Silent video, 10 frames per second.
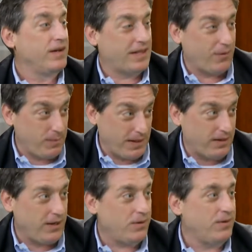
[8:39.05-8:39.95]
that would be
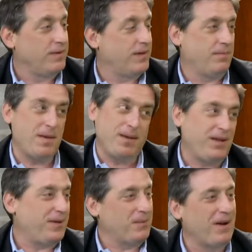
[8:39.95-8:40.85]
illegal. Maybe
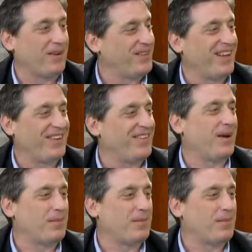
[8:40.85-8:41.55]
illegal in Maryland, I don't know.